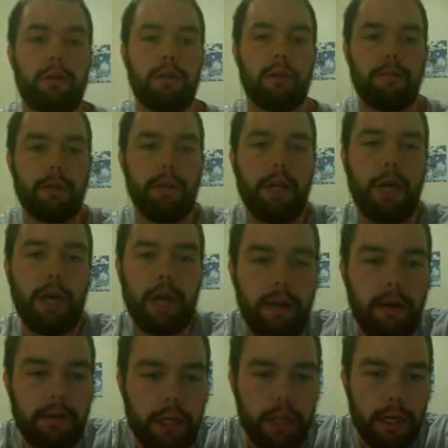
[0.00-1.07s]
But
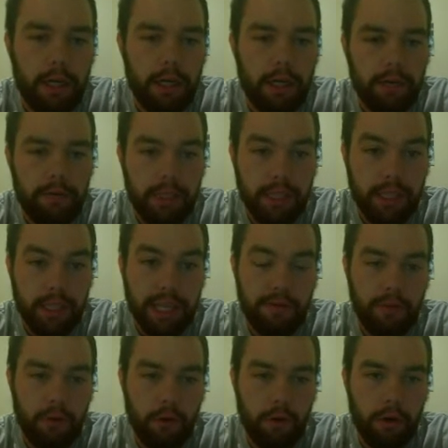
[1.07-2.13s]
knockoff's going to knock off its Life
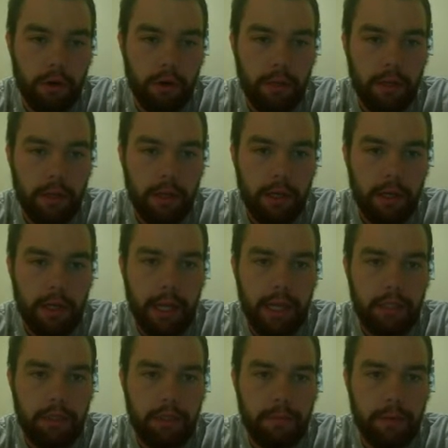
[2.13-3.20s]
Orb, and
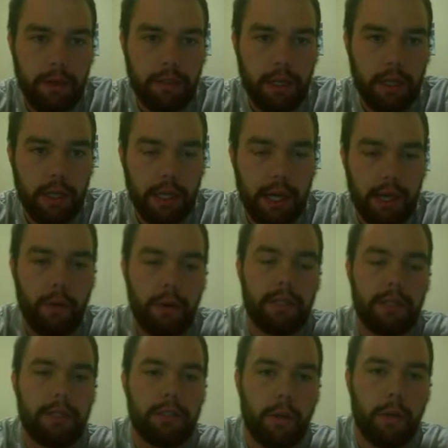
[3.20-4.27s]
Ancient Power is going to KO
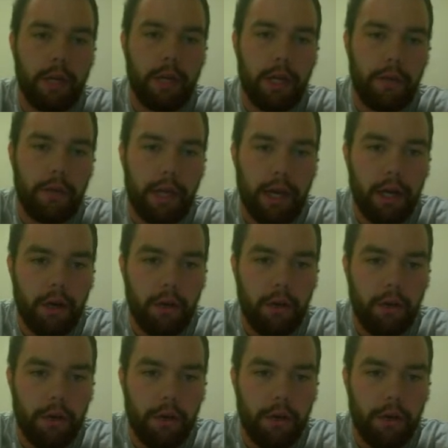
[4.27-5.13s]
it. So another KO.